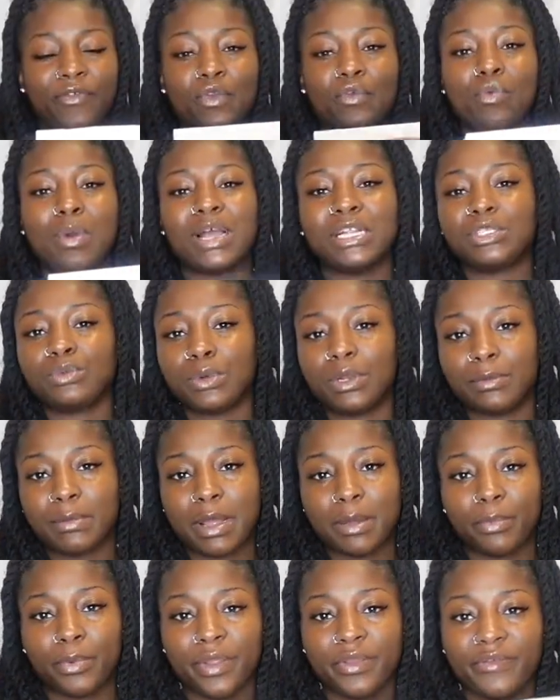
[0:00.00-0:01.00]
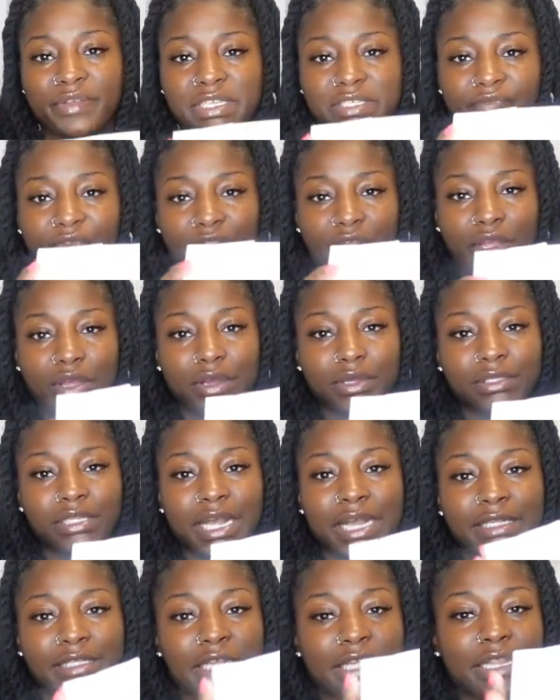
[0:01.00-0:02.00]
you watch one of my previous videos,
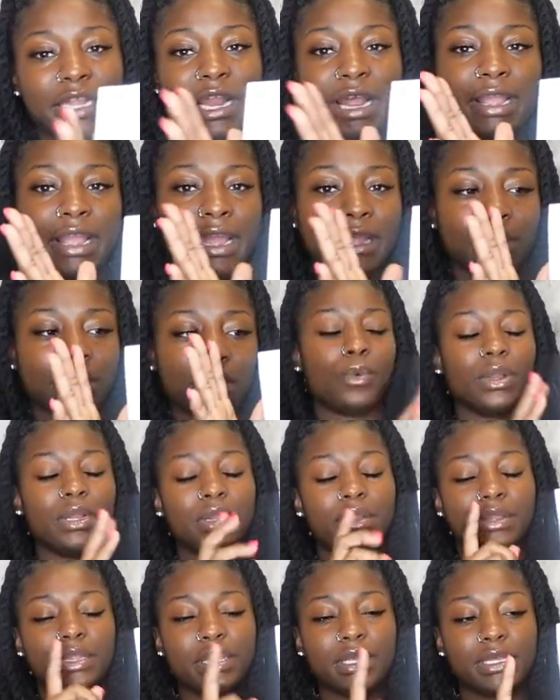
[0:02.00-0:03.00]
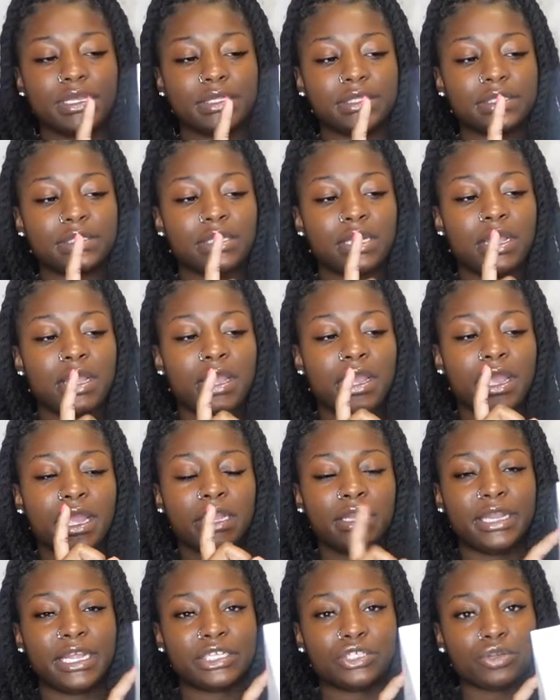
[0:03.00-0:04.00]
I said that I got one of these
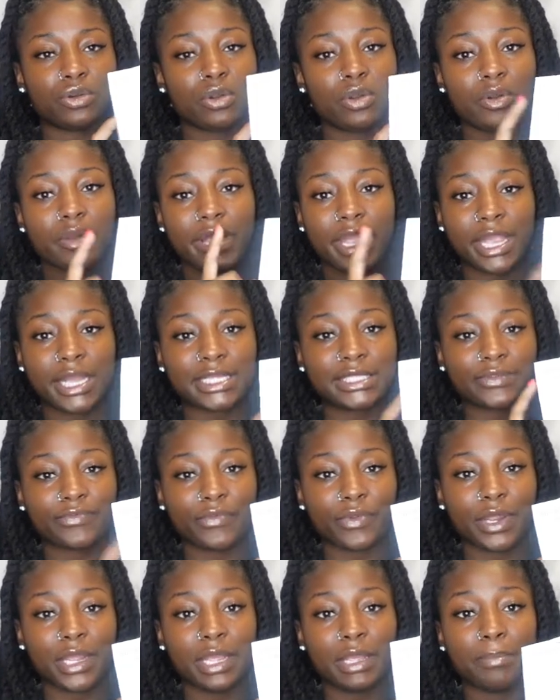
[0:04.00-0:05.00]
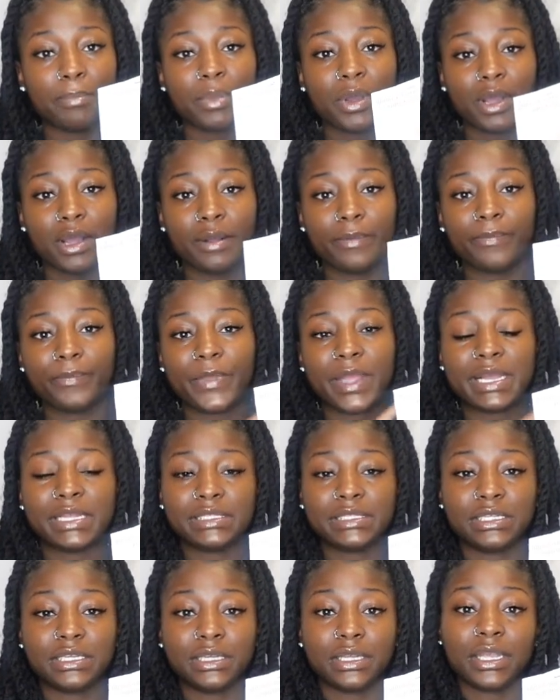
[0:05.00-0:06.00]
electrical hands-free pump
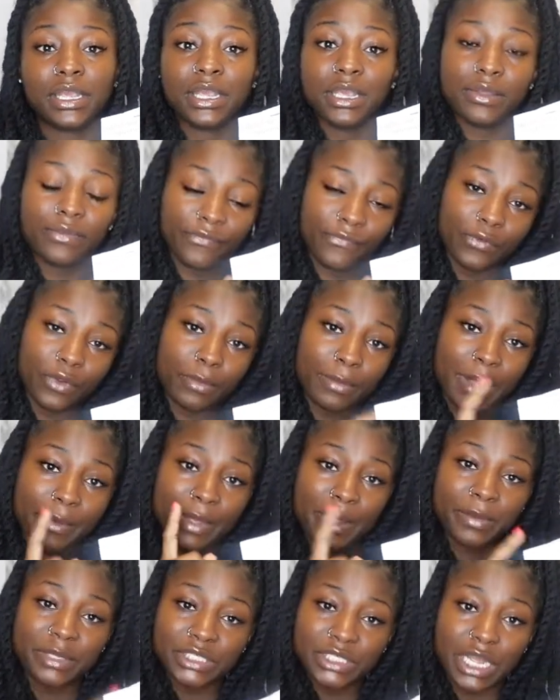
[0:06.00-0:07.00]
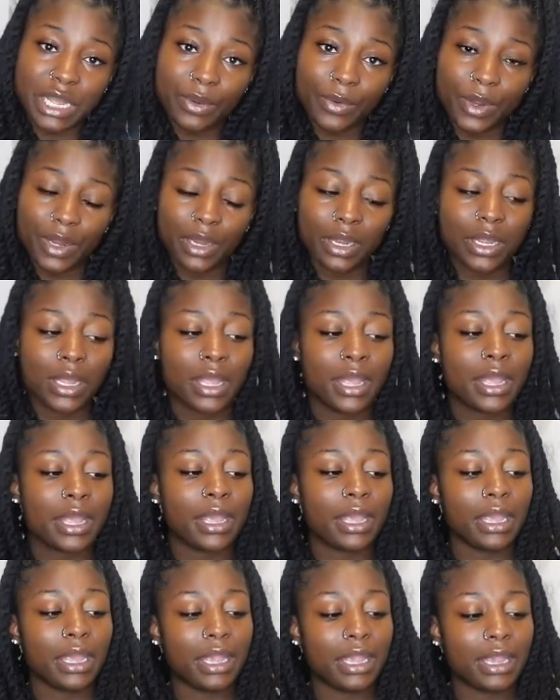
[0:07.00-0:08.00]
as a gift from my baby shower,
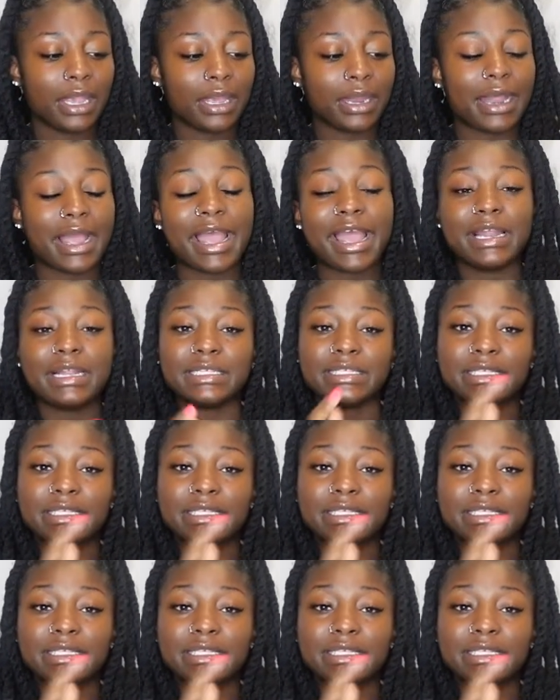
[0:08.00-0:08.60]
and I had to